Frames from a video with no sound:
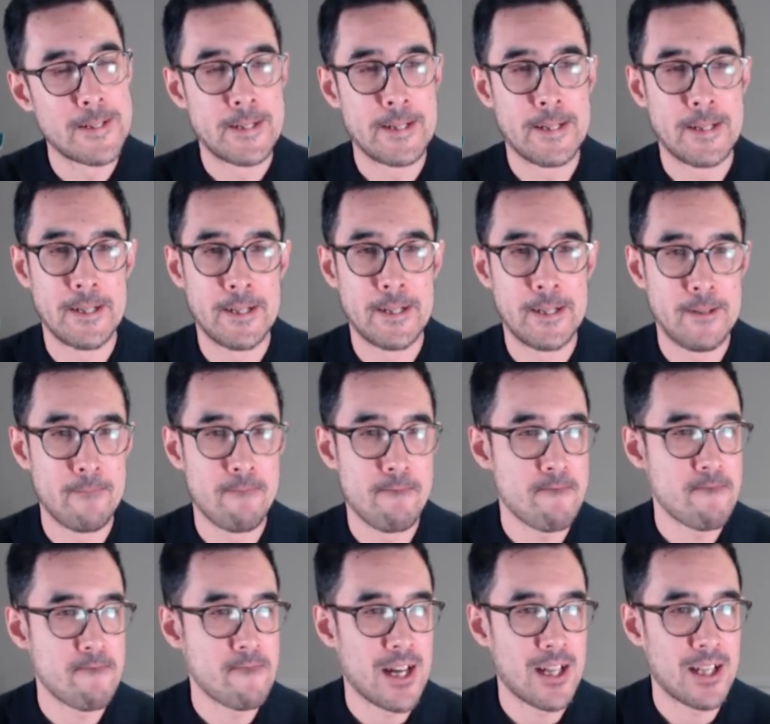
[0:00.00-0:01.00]

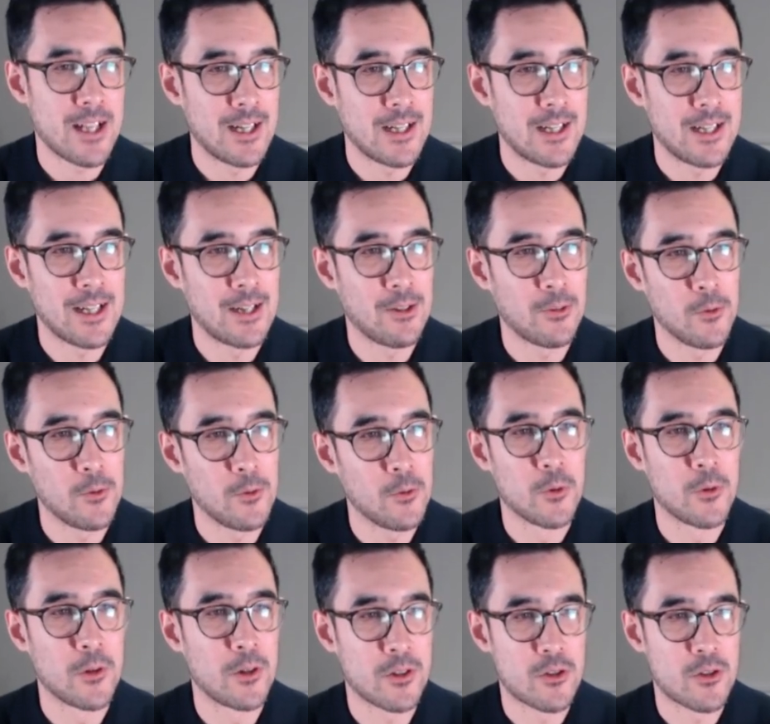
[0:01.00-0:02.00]
um,
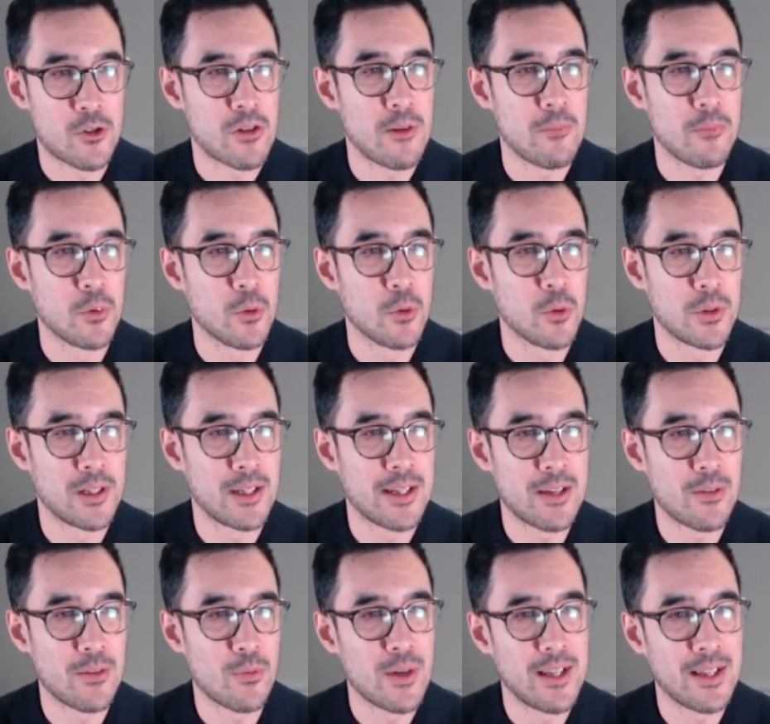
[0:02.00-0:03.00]
or a Trump
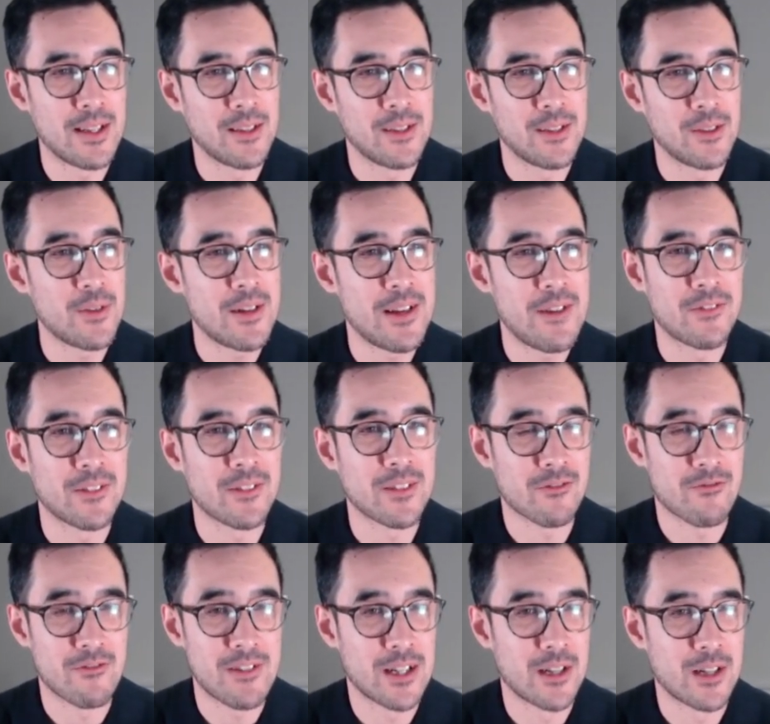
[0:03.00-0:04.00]
orderly win or even
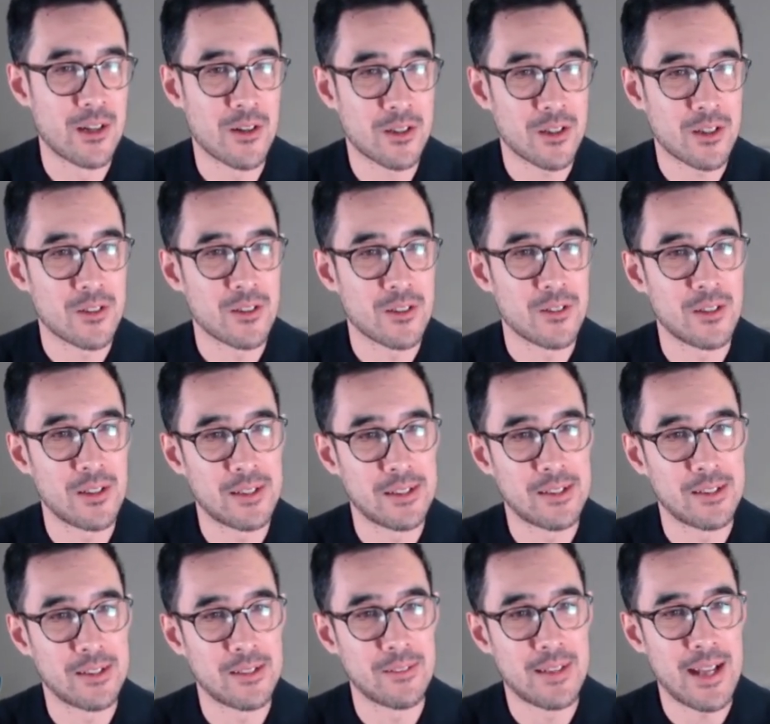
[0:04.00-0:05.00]
gridlock,
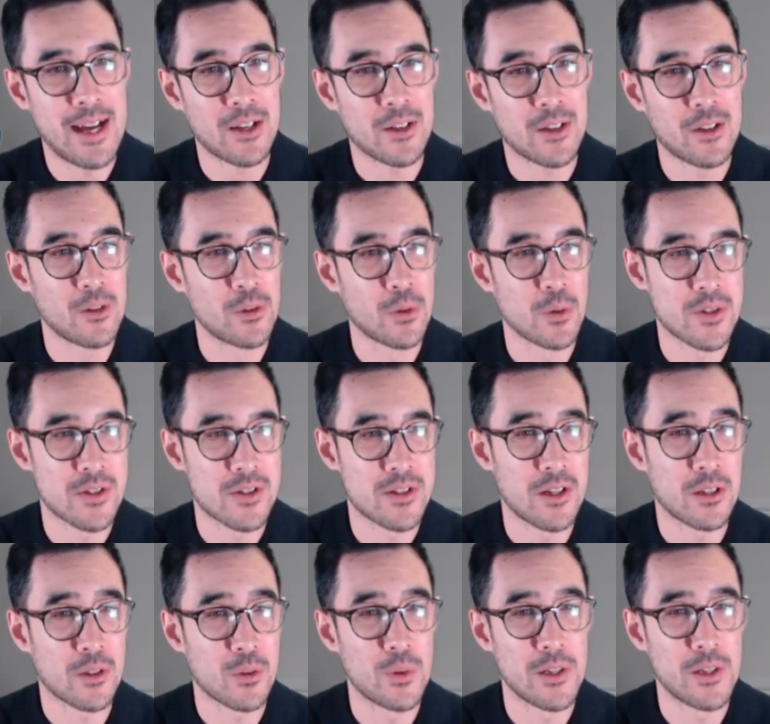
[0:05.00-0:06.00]
Uh, that could also,
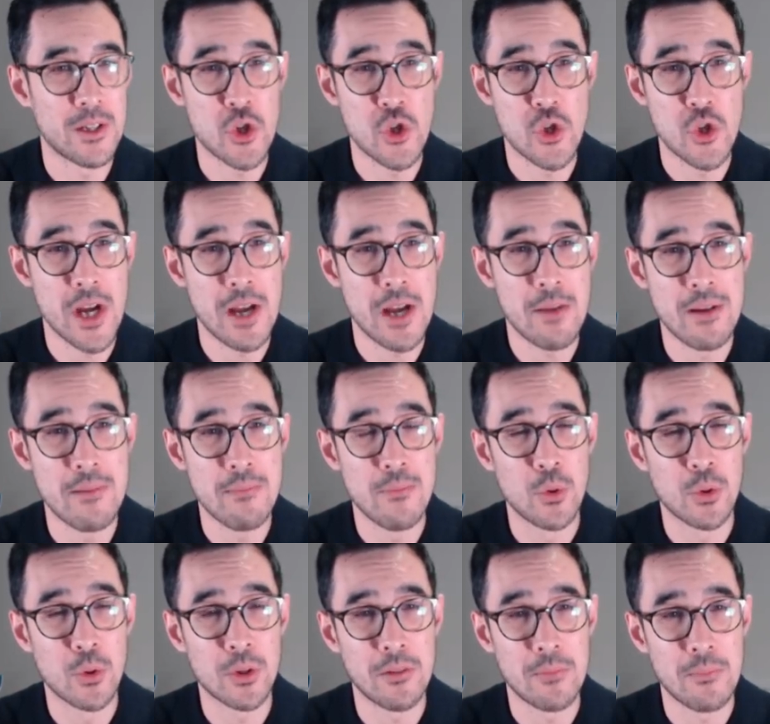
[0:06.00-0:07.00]
according to J P
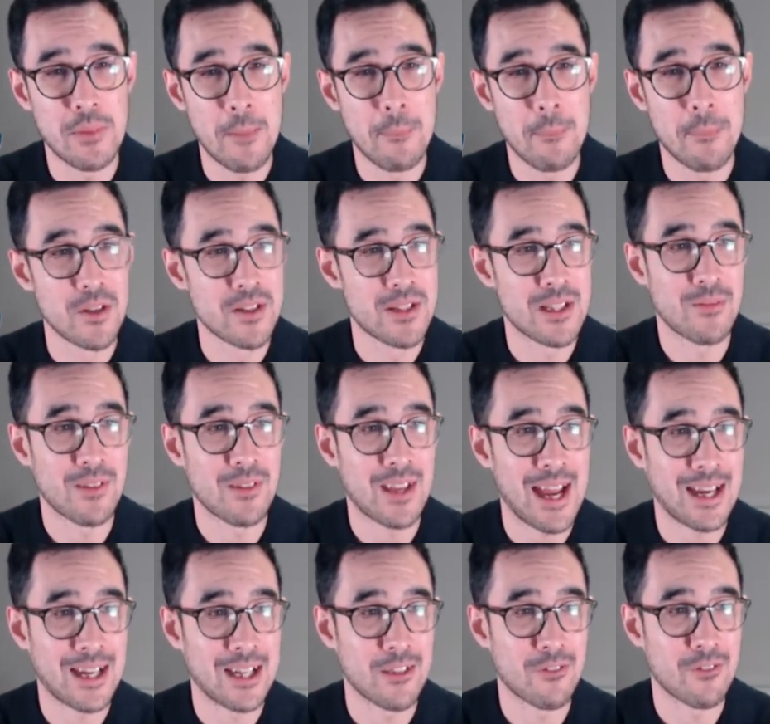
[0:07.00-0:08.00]
Morgan, be a positive
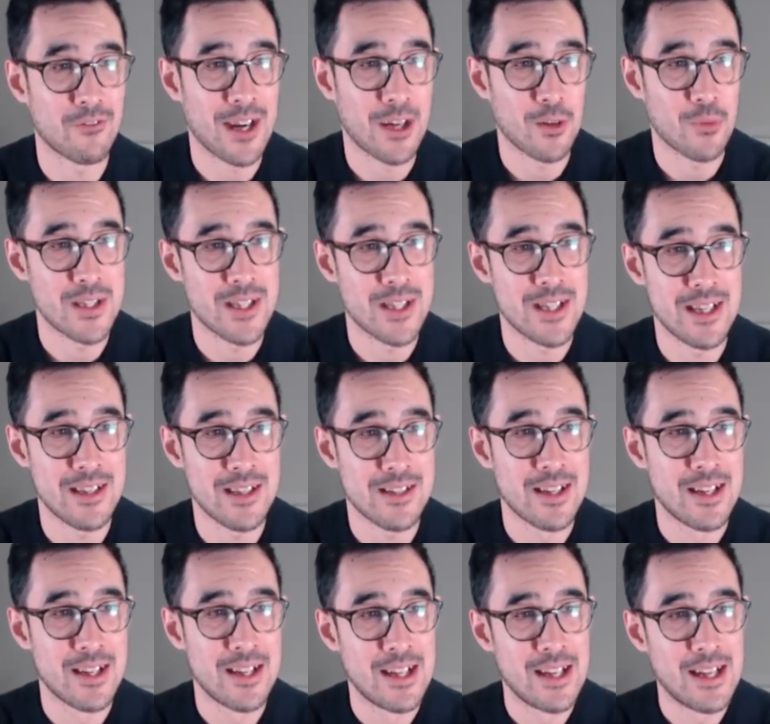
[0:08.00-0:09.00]
catalyst for equities,
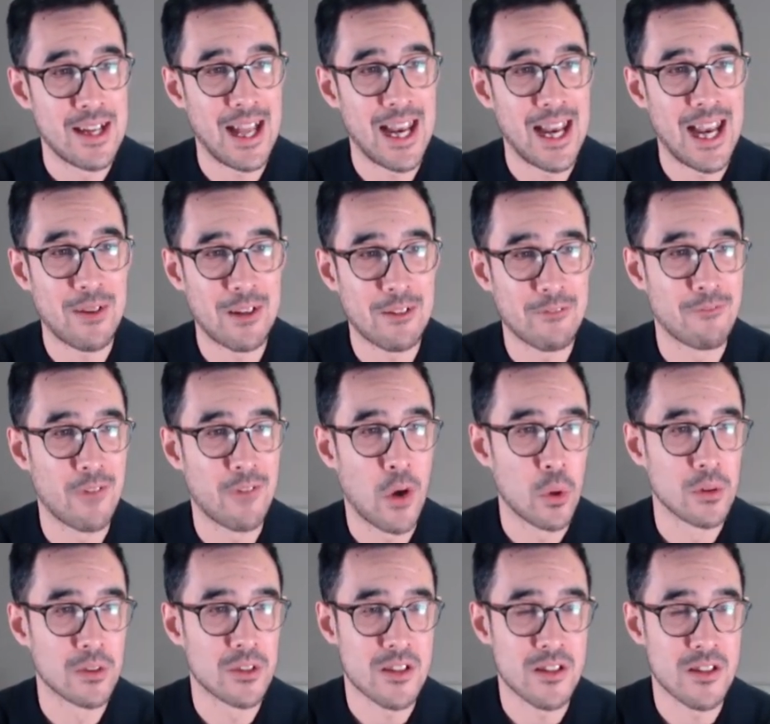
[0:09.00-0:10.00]
allowing
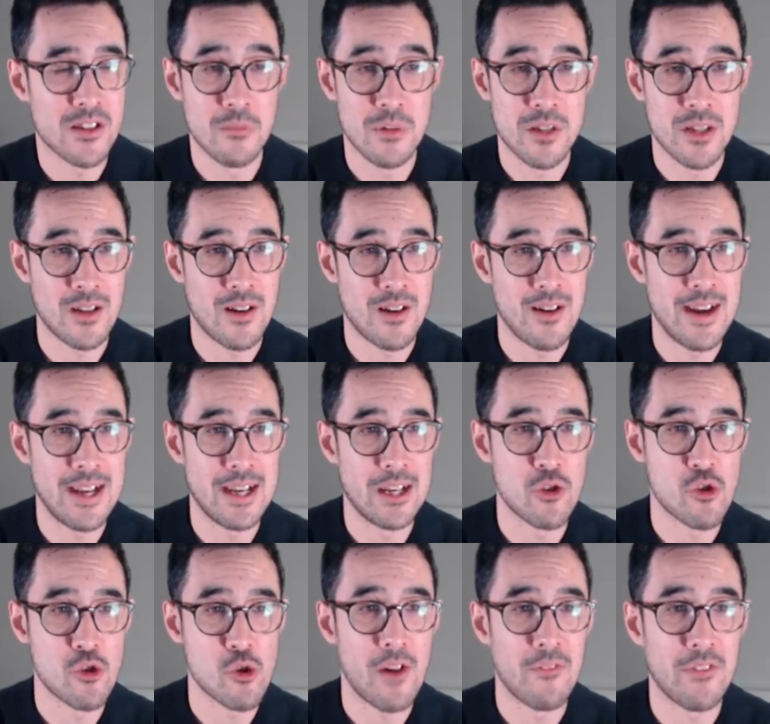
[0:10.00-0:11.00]
vol to subside
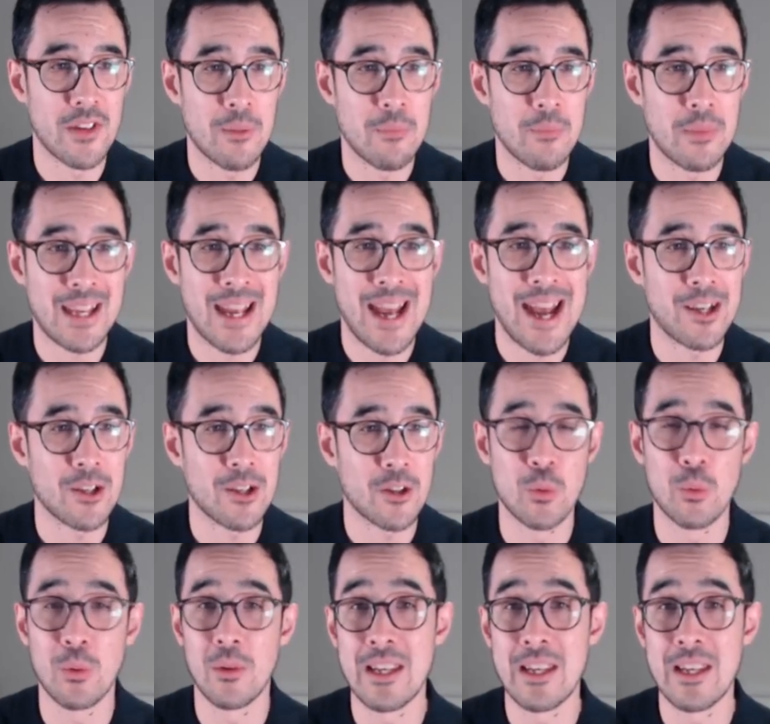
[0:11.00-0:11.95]
and driving a mechanical